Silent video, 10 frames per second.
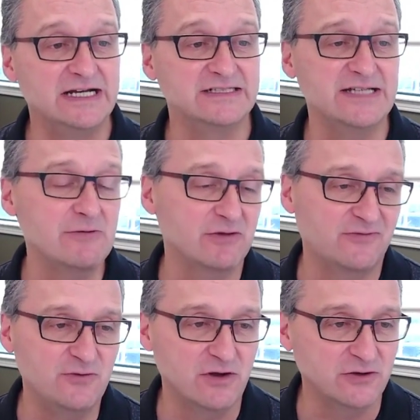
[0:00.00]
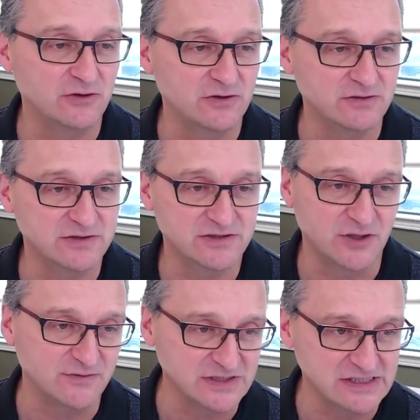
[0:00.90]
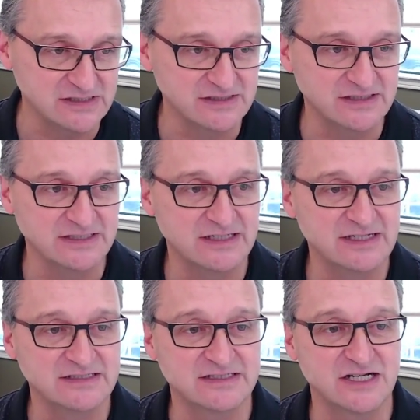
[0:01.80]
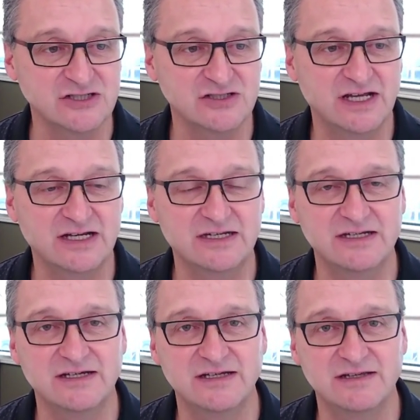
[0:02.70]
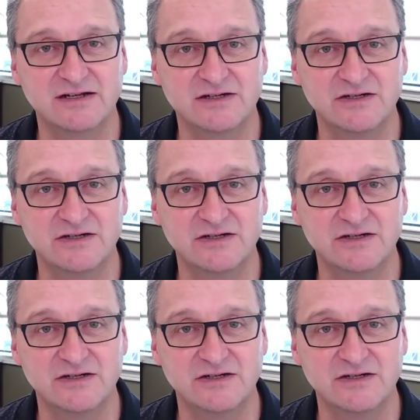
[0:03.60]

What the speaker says: Same with a few other services and such that